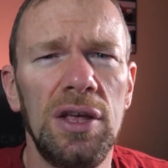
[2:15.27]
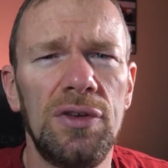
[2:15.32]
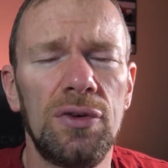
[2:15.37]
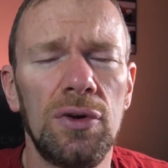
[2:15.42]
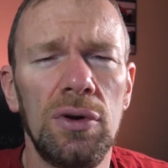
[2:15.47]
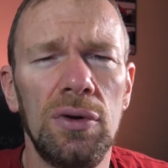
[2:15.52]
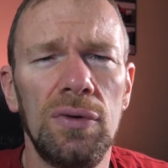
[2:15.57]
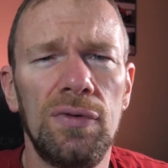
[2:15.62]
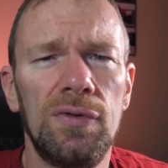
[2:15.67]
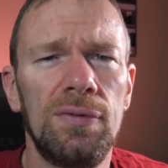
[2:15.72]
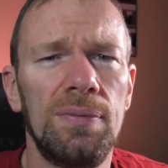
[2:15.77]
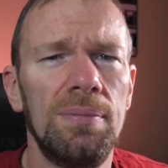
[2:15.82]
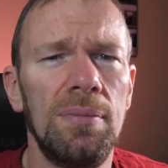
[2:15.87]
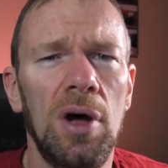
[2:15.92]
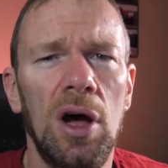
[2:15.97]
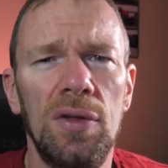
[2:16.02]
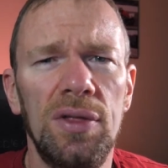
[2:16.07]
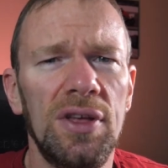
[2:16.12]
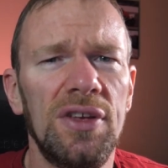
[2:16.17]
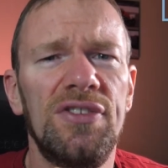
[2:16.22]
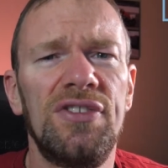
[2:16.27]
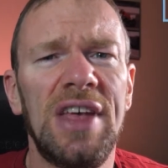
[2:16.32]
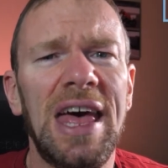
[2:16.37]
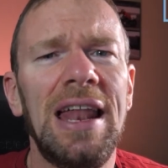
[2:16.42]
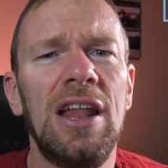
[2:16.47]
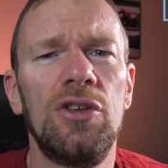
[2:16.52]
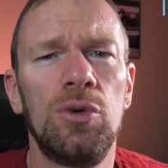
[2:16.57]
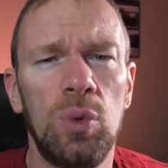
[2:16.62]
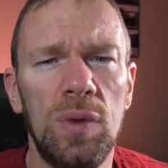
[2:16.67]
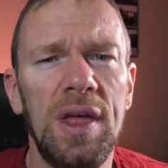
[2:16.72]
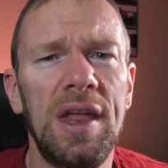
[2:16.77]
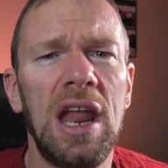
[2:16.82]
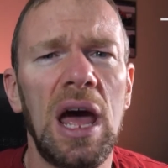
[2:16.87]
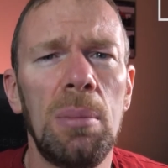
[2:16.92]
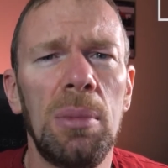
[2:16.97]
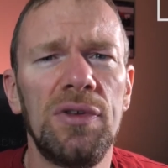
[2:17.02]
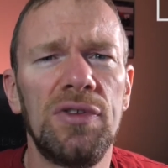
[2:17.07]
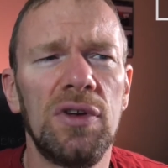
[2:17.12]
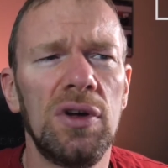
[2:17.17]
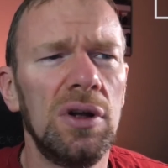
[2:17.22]
sort of other sellers within
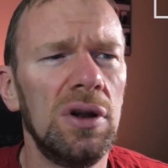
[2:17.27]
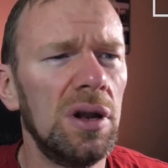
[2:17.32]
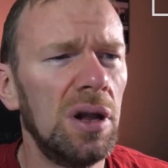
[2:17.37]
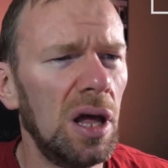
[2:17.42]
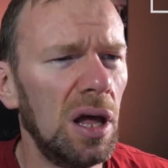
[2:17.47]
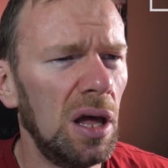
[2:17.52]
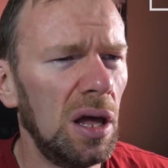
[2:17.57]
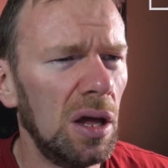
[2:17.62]
Amazon